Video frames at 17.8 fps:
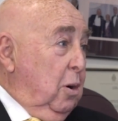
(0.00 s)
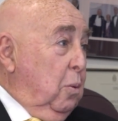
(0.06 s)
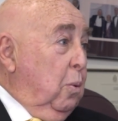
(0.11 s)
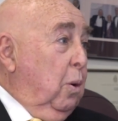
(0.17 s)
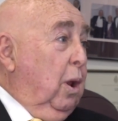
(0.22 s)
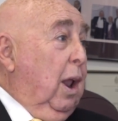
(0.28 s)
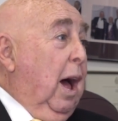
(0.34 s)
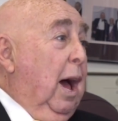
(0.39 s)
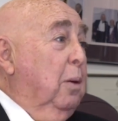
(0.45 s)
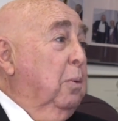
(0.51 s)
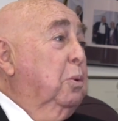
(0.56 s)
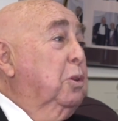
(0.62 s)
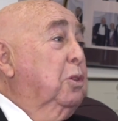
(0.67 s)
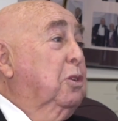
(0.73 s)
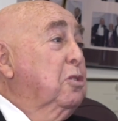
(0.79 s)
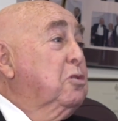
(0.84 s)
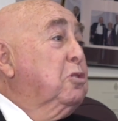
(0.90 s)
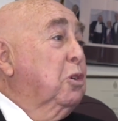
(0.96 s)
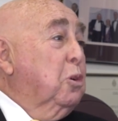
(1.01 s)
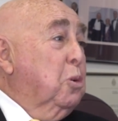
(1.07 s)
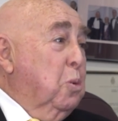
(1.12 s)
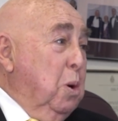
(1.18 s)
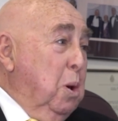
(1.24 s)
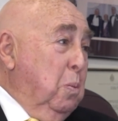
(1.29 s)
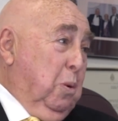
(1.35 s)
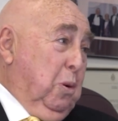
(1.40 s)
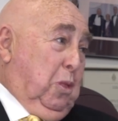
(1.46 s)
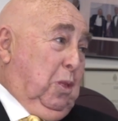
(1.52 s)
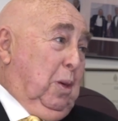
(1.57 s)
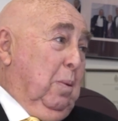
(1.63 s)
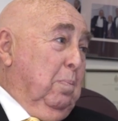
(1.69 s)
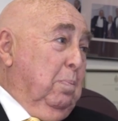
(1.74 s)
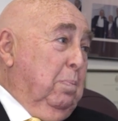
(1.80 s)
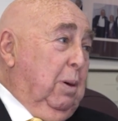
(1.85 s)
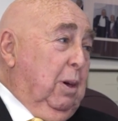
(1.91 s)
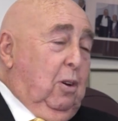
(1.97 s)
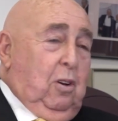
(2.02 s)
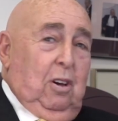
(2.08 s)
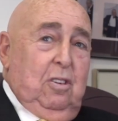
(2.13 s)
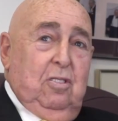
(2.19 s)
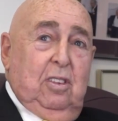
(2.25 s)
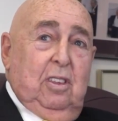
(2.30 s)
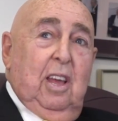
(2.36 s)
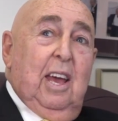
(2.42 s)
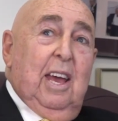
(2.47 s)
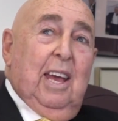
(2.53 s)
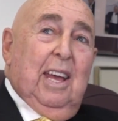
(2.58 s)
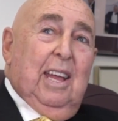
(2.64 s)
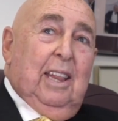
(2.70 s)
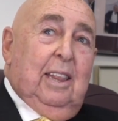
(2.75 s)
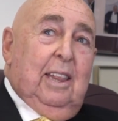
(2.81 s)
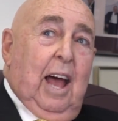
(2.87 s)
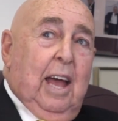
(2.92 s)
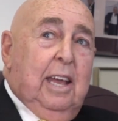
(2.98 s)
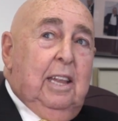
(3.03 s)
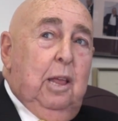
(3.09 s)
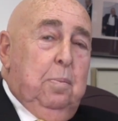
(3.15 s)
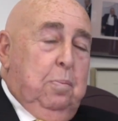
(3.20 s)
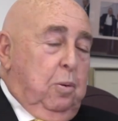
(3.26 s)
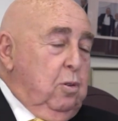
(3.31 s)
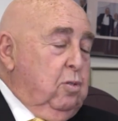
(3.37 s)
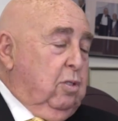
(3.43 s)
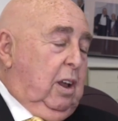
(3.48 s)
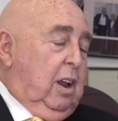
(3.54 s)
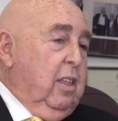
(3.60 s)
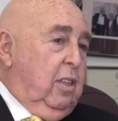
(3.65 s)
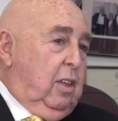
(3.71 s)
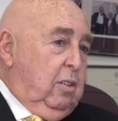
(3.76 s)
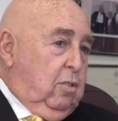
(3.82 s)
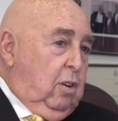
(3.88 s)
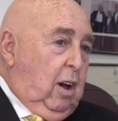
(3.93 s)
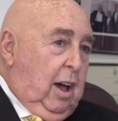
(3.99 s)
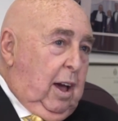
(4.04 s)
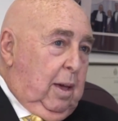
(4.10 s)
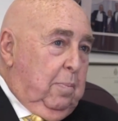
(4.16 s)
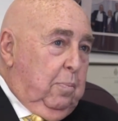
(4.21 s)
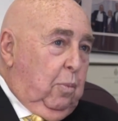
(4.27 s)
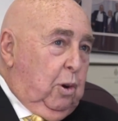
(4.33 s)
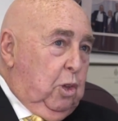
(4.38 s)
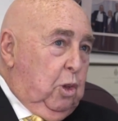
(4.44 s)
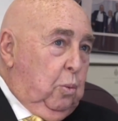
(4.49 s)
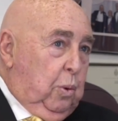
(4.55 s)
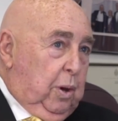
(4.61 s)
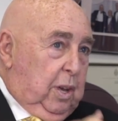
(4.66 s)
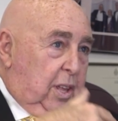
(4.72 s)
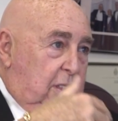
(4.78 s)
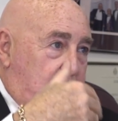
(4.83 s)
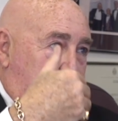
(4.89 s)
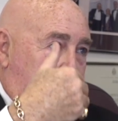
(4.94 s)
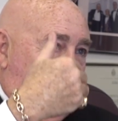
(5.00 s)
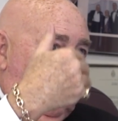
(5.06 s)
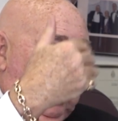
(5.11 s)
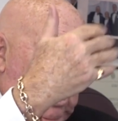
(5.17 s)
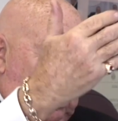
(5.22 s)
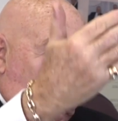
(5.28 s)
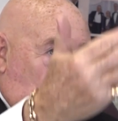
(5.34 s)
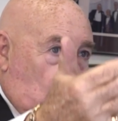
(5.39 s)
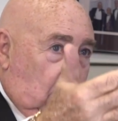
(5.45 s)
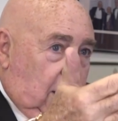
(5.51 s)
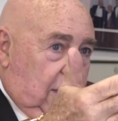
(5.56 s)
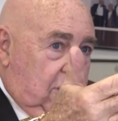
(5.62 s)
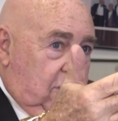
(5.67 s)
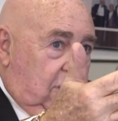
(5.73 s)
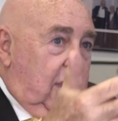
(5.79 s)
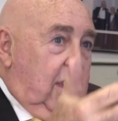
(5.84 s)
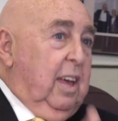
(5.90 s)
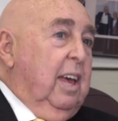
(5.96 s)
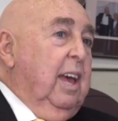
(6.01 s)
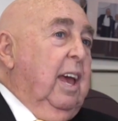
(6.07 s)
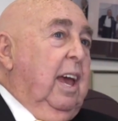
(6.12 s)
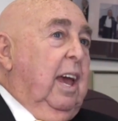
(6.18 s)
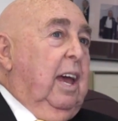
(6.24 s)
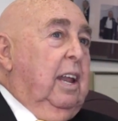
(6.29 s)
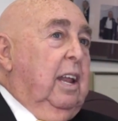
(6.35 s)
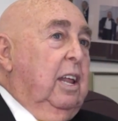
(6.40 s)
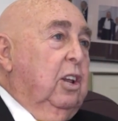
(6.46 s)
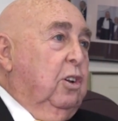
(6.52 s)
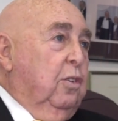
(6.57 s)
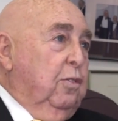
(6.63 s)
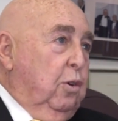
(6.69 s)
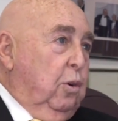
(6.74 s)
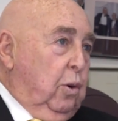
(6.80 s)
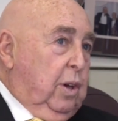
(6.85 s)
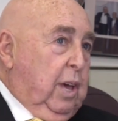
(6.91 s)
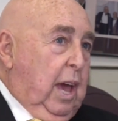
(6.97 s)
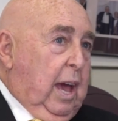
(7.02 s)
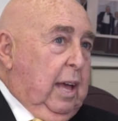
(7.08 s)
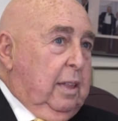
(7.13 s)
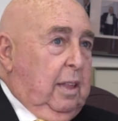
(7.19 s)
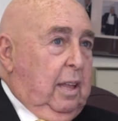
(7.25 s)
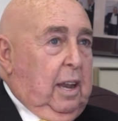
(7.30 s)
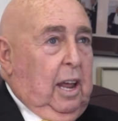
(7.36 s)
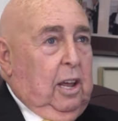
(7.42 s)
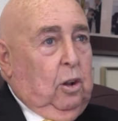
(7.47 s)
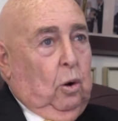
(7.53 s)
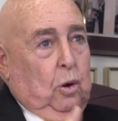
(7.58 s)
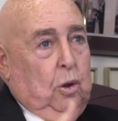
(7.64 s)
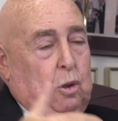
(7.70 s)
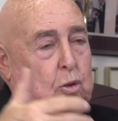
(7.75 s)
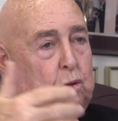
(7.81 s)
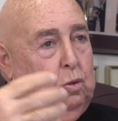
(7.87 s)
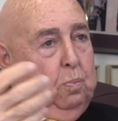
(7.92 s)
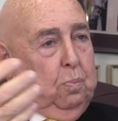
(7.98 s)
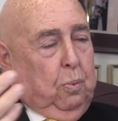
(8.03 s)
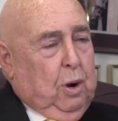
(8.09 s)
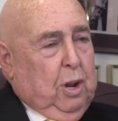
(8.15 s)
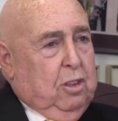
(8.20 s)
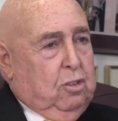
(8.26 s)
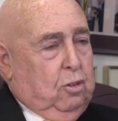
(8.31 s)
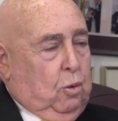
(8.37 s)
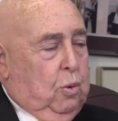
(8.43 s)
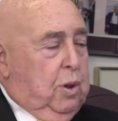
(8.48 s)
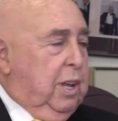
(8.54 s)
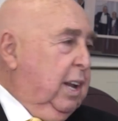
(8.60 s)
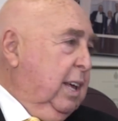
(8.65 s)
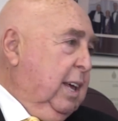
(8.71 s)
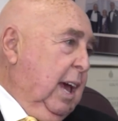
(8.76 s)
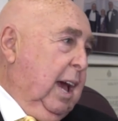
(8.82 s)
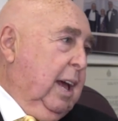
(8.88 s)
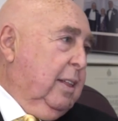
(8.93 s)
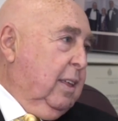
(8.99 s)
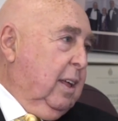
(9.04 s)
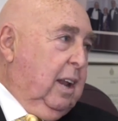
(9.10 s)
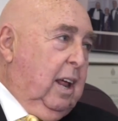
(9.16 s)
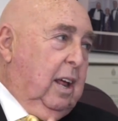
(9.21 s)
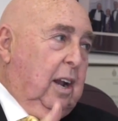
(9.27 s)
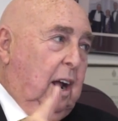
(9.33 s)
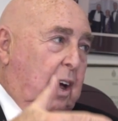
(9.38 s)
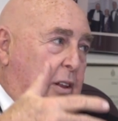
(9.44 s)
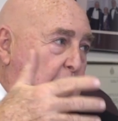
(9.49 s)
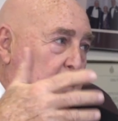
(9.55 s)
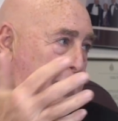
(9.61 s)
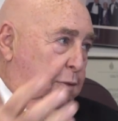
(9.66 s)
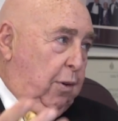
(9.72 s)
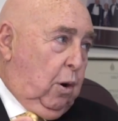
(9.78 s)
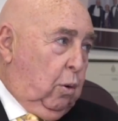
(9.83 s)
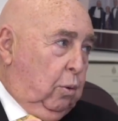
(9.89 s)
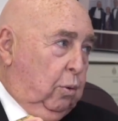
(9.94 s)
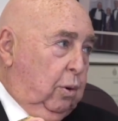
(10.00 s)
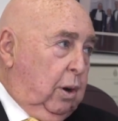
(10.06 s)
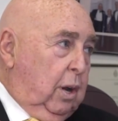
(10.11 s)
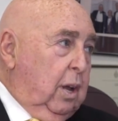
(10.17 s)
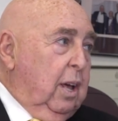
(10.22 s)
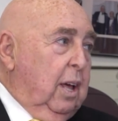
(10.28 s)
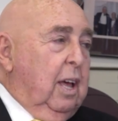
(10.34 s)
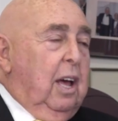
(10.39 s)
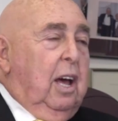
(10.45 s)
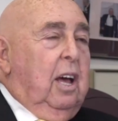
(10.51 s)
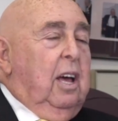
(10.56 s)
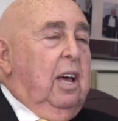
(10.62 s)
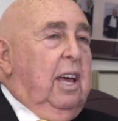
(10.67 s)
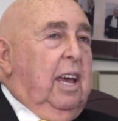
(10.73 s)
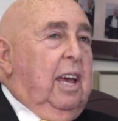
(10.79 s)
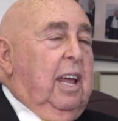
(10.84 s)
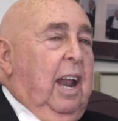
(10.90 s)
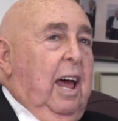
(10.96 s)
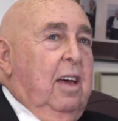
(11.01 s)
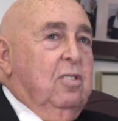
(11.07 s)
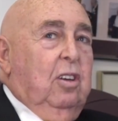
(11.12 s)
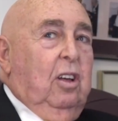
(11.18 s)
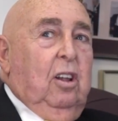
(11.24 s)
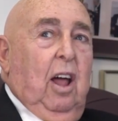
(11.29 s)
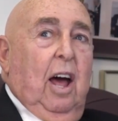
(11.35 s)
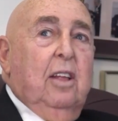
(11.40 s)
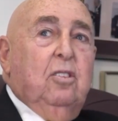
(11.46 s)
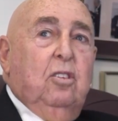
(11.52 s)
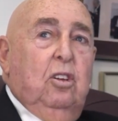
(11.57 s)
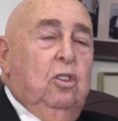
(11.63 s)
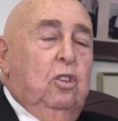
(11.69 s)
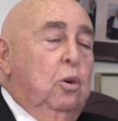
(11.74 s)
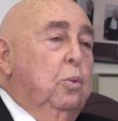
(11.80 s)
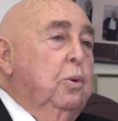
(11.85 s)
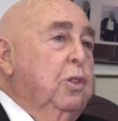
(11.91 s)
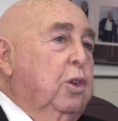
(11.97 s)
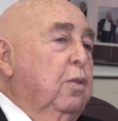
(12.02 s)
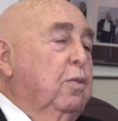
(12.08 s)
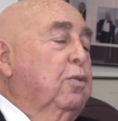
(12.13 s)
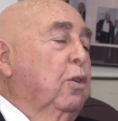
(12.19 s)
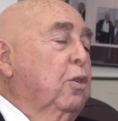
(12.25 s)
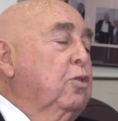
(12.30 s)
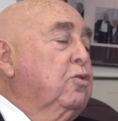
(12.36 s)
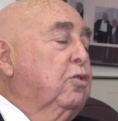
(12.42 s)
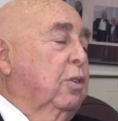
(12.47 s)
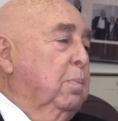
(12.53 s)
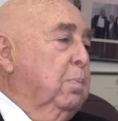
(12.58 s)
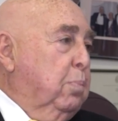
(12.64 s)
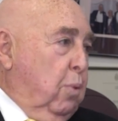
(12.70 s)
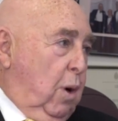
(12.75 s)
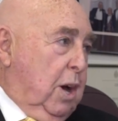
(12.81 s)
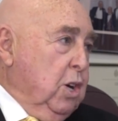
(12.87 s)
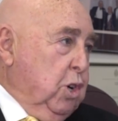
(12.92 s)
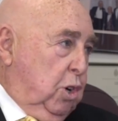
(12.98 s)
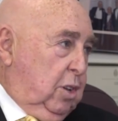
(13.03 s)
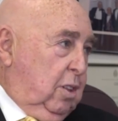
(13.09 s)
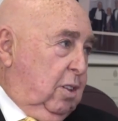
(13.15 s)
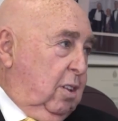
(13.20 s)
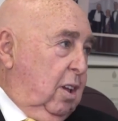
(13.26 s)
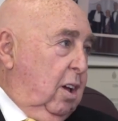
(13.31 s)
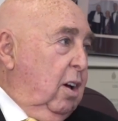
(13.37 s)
Well, I would disagree with them, because 90% of the time when you sit across and interview a candidate, or you pre-screen a candidate on the phone, it has a lot to do with your first impression